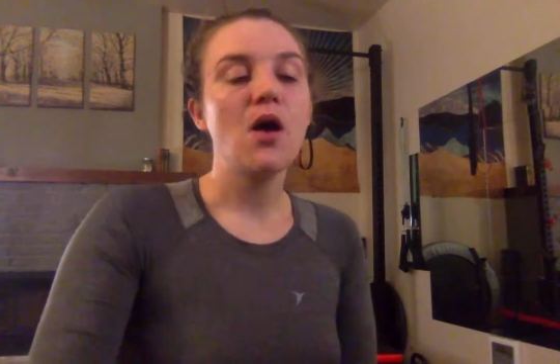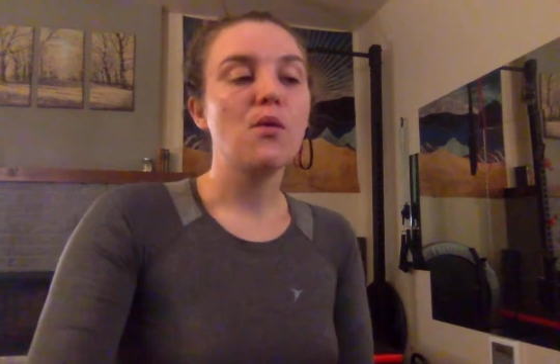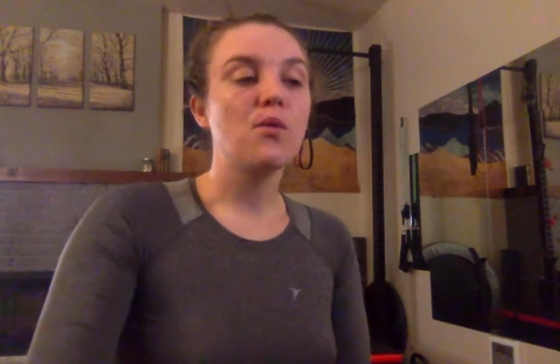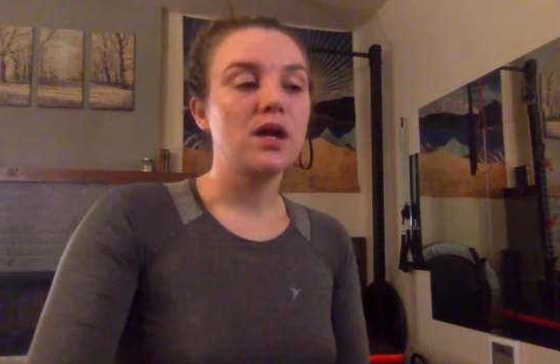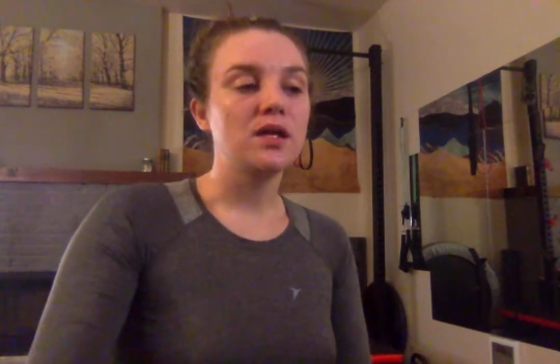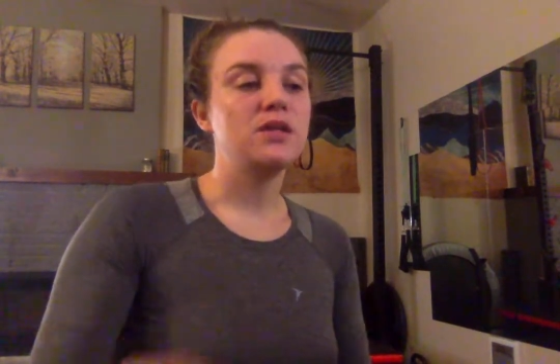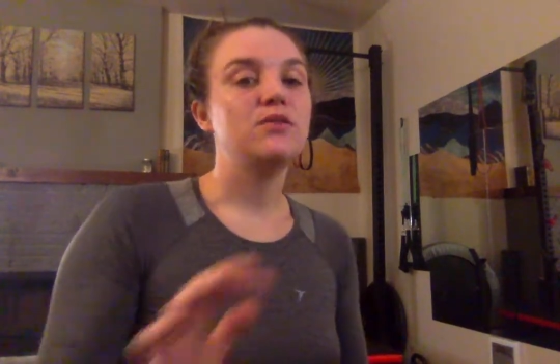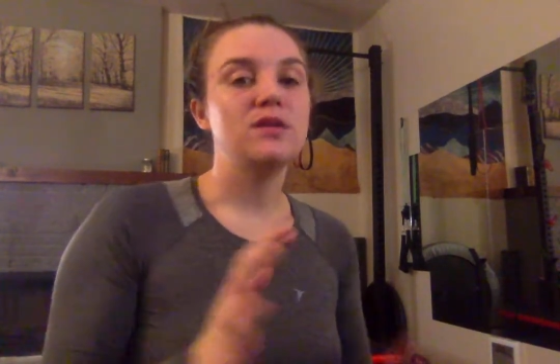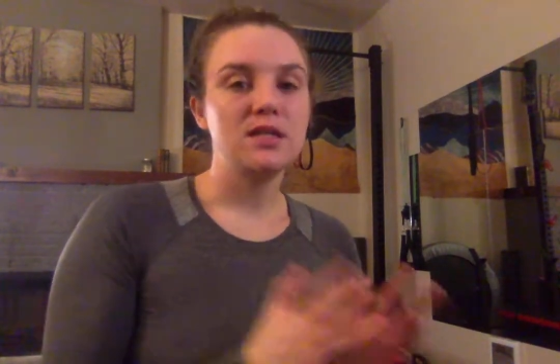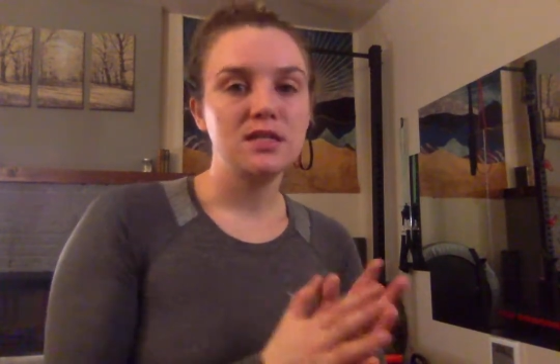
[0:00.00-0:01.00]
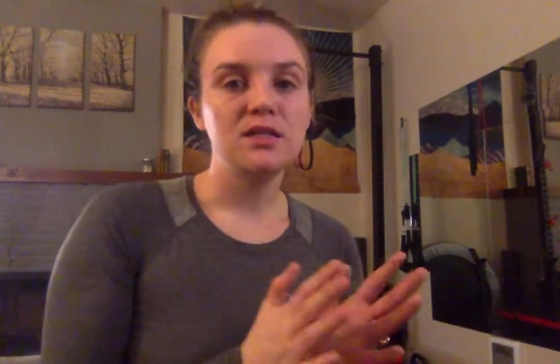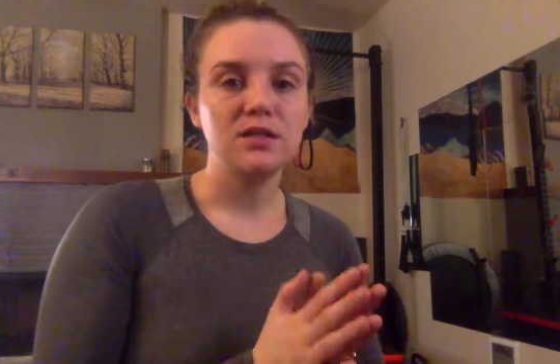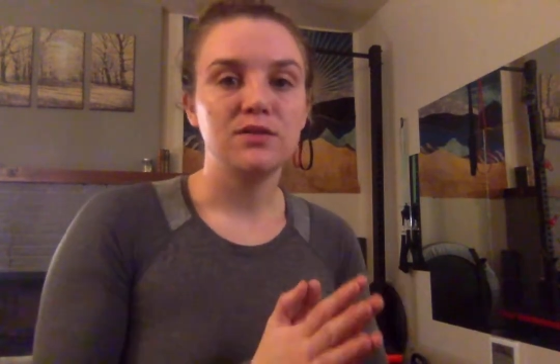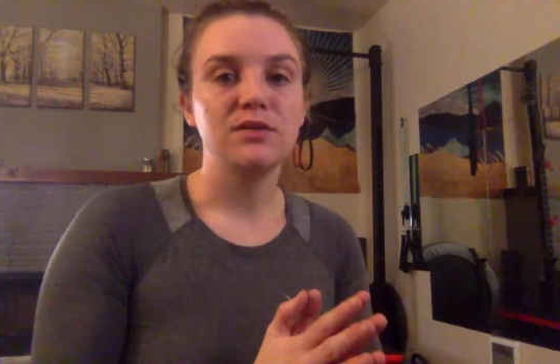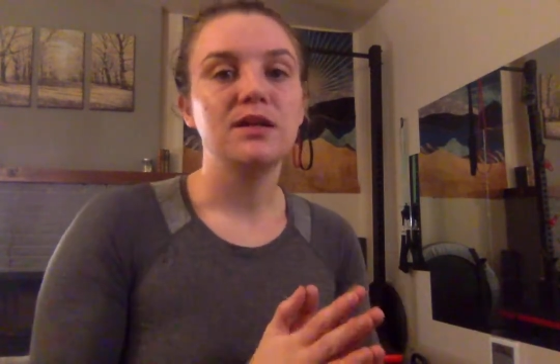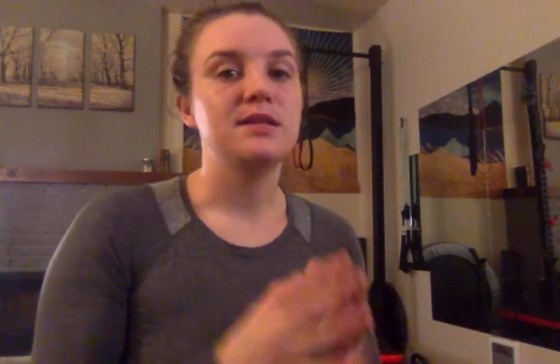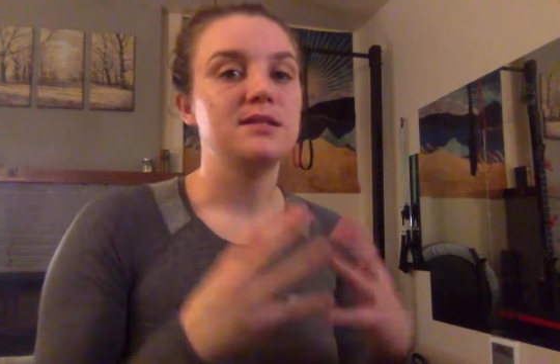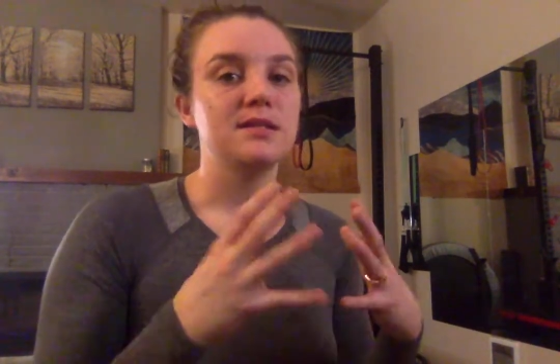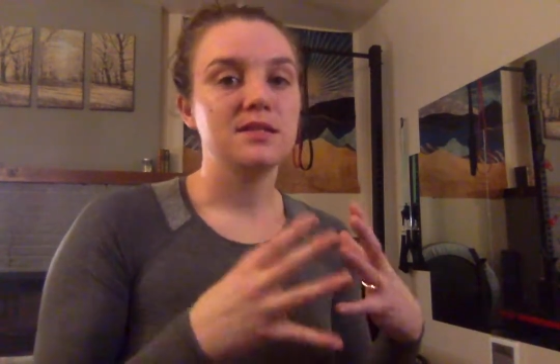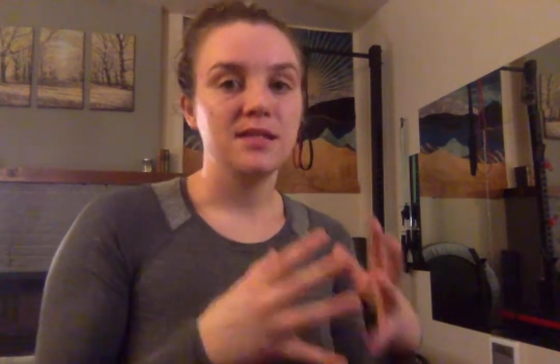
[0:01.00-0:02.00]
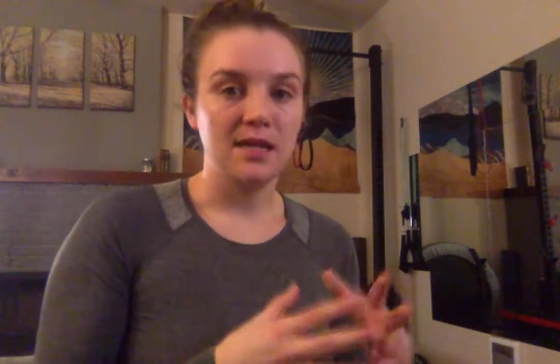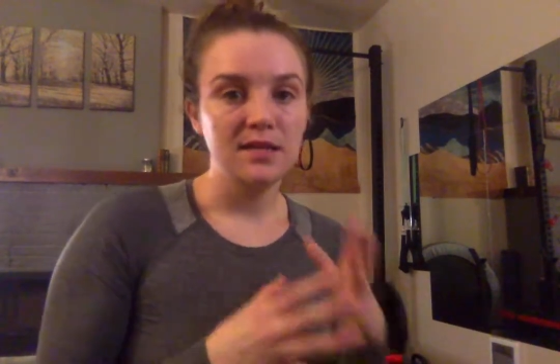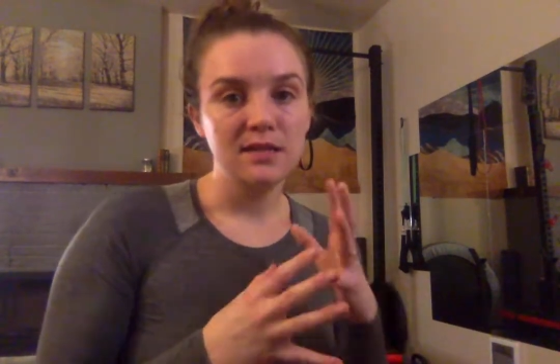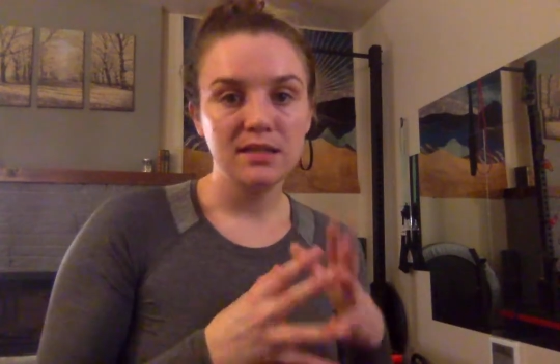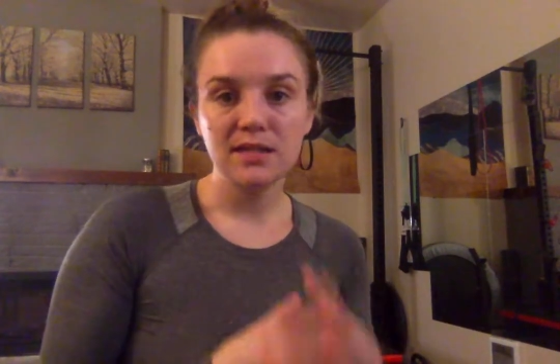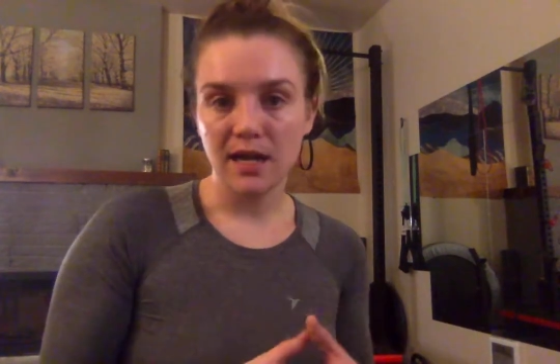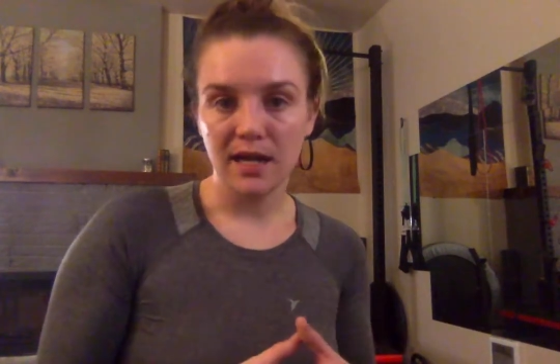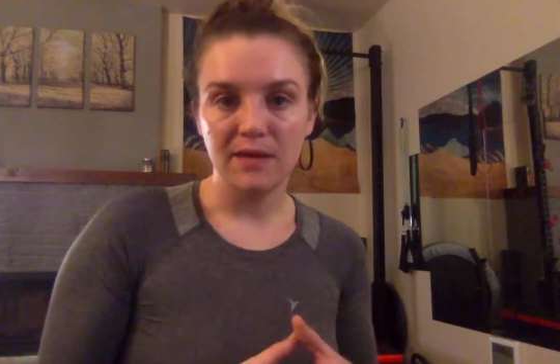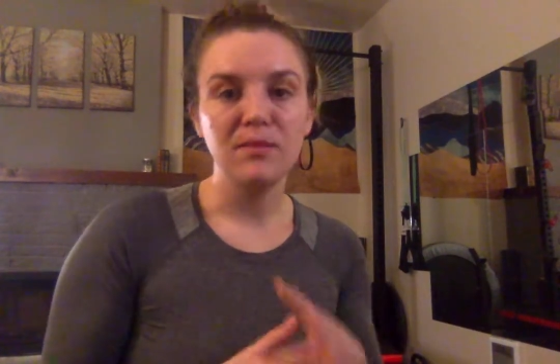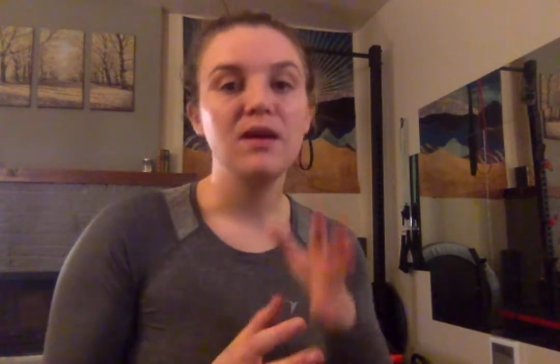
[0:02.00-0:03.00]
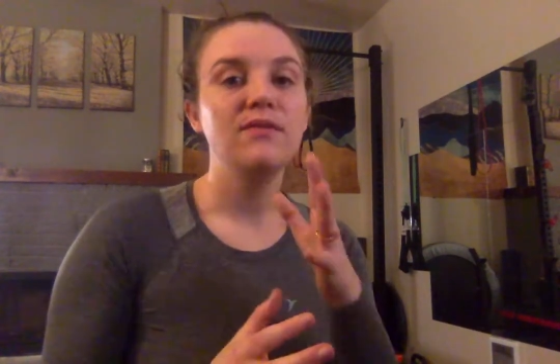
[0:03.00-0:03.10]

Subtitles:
What you need to do is take the time,